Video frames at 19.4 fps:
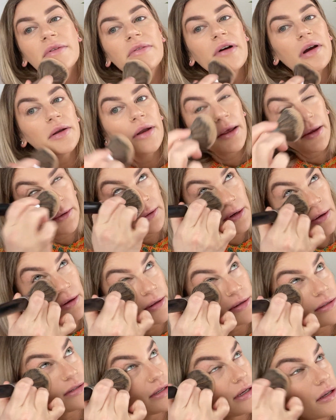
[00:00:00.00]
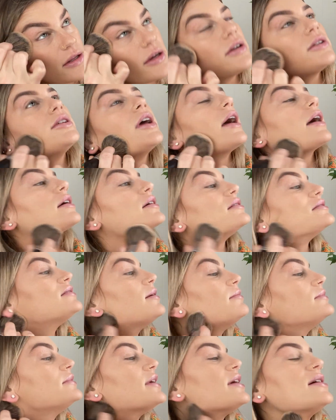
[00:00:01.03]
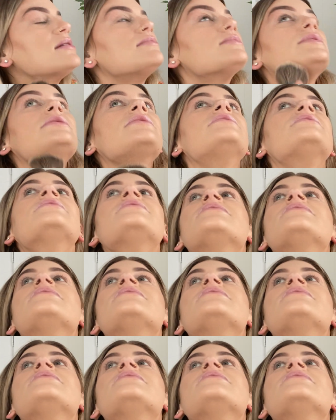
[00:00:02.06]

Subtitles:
foundation, concealer, check. Sometimes,